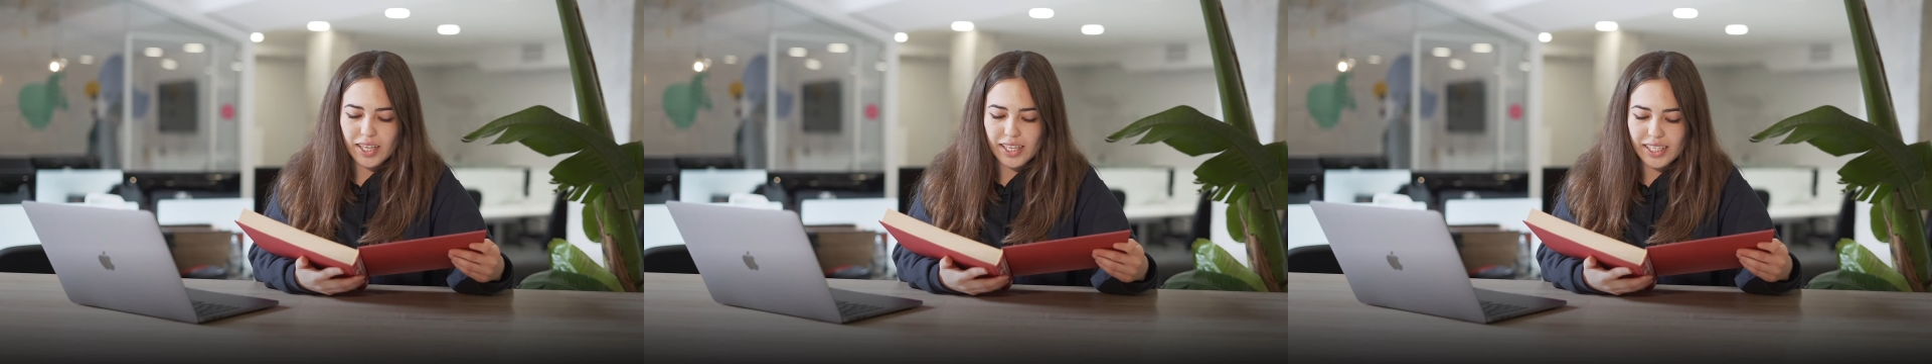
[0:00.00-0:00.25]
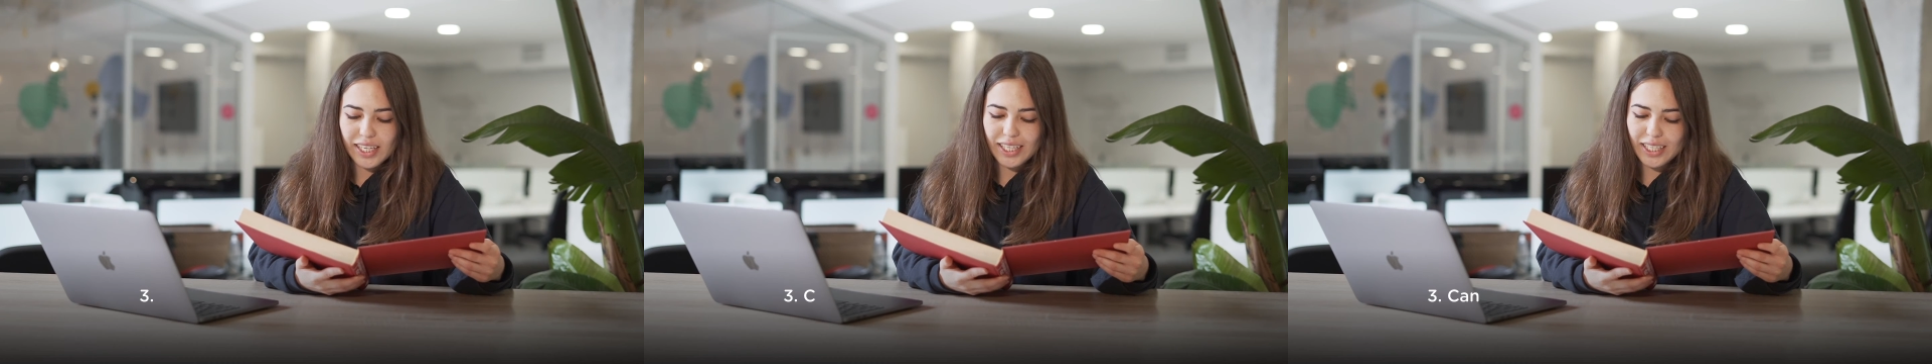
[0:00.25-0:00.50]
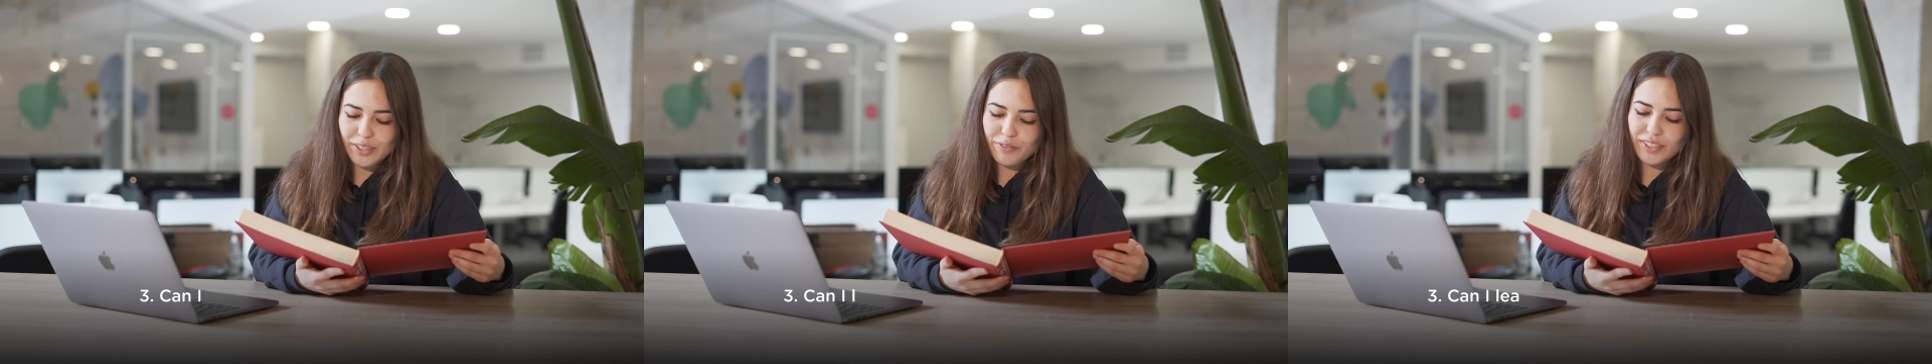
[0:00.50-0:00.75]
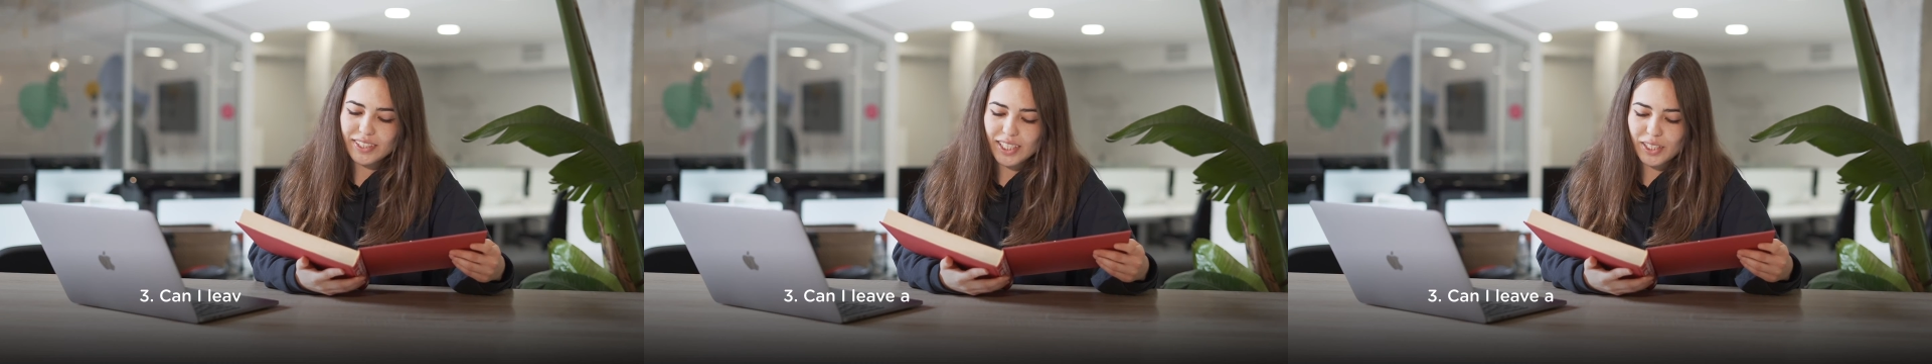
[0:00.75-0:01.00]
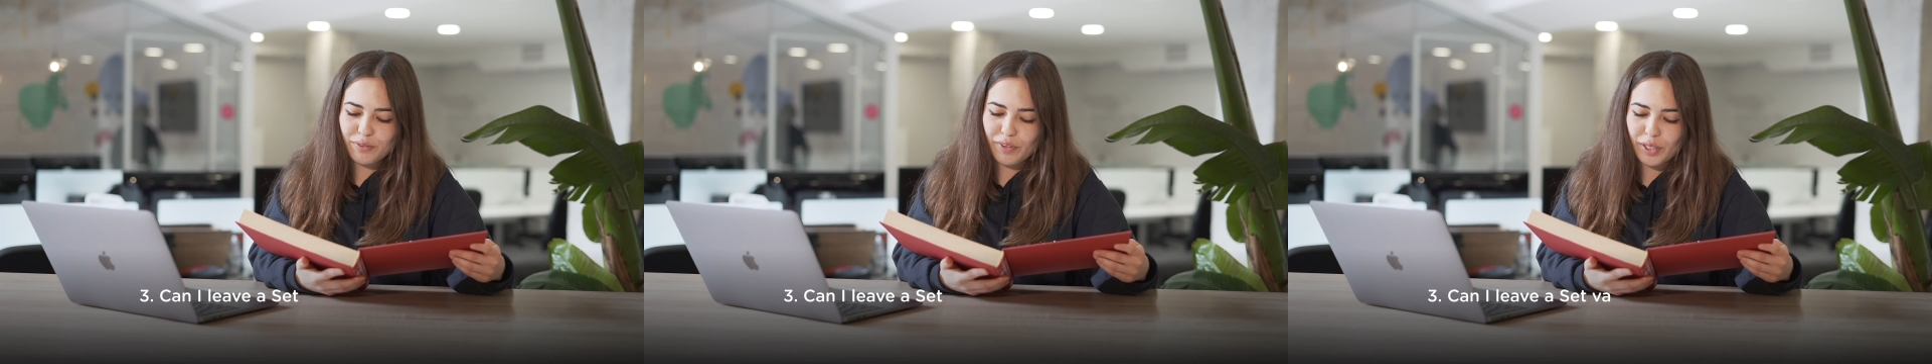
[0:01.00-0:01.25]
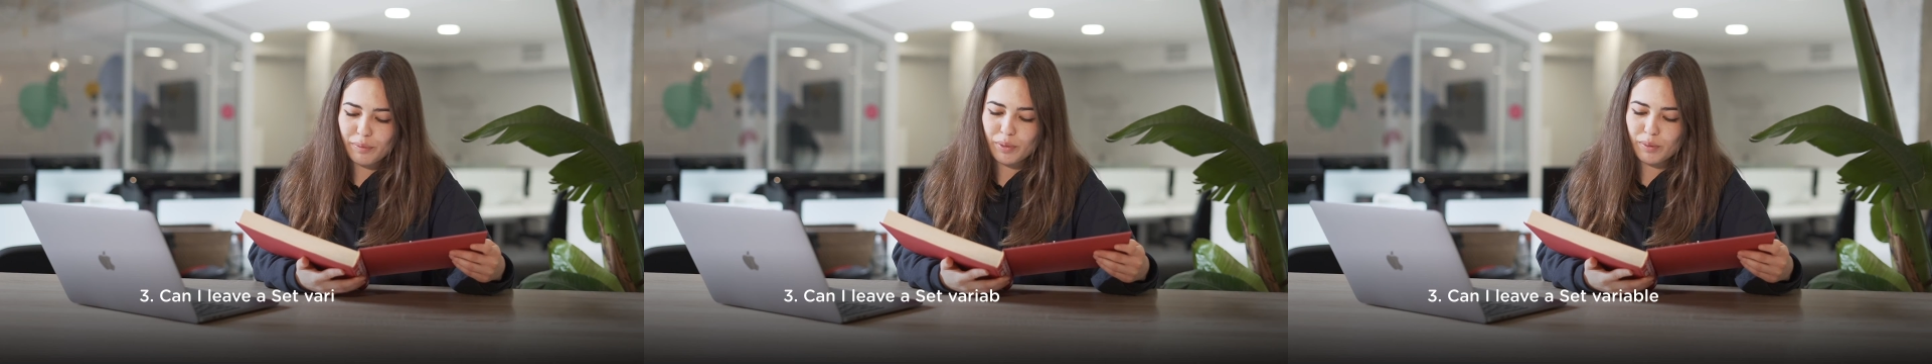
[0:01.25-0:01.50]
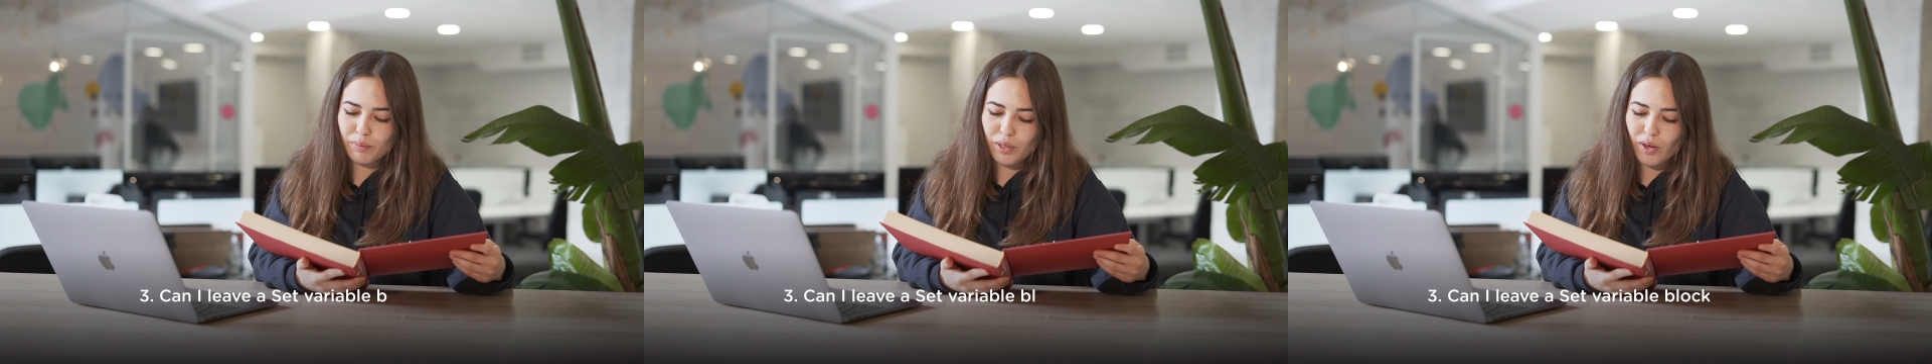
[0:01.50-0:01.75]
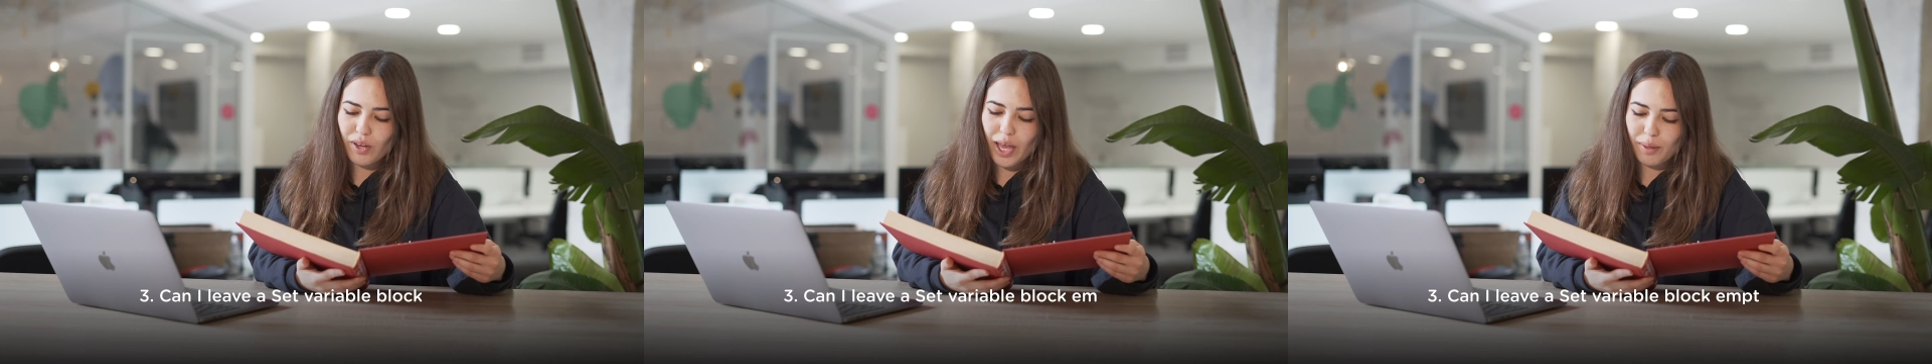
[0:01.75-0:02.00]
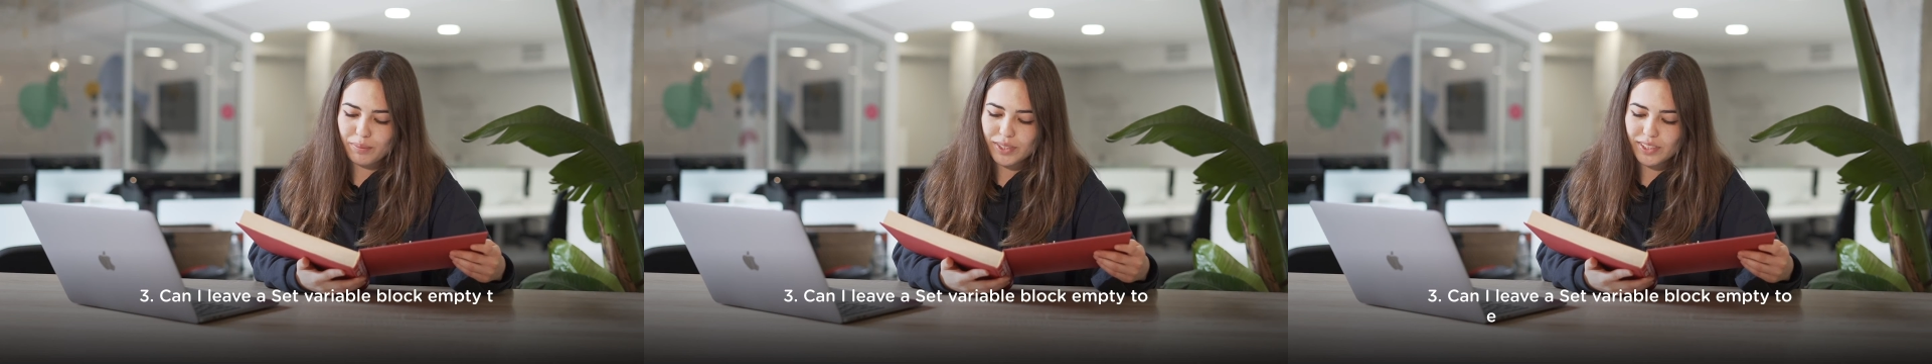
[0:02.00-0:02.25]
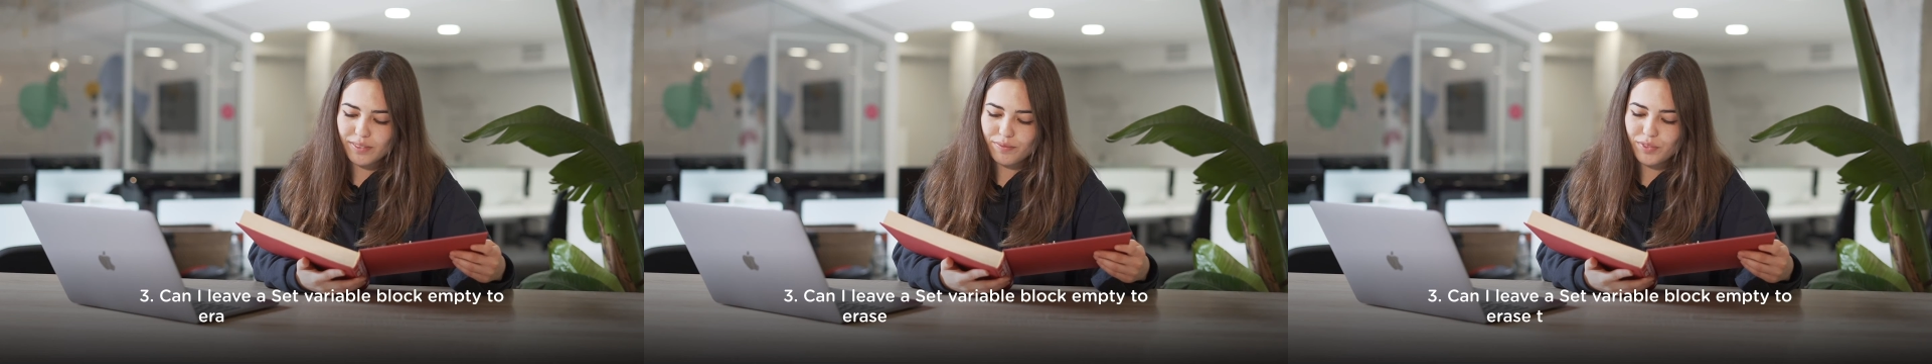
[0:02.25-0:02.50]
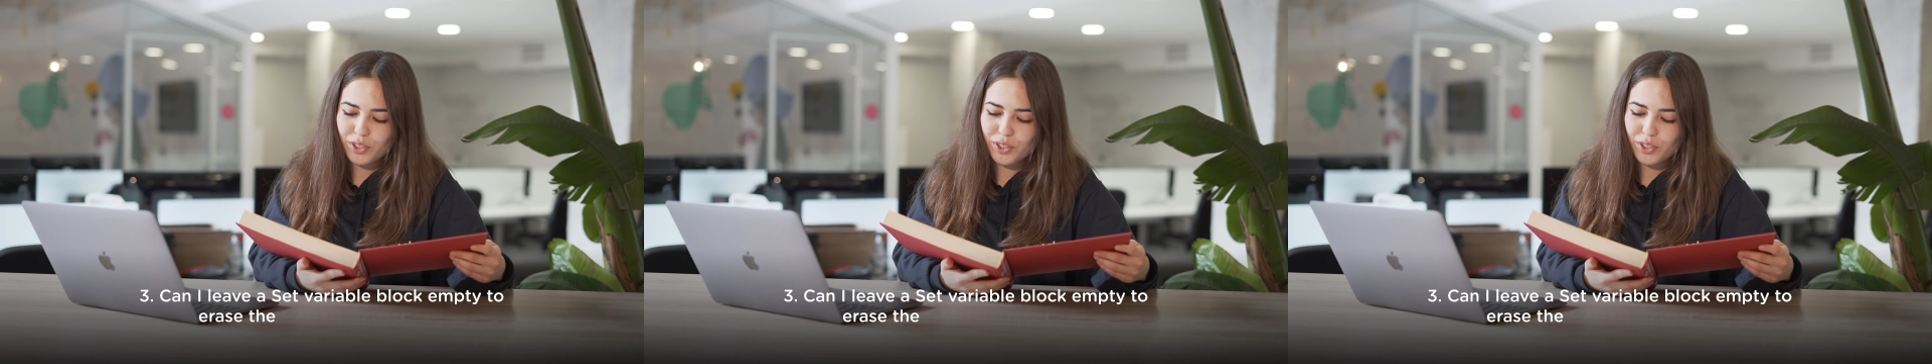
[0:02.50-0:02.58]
Can I leave a set variable block empty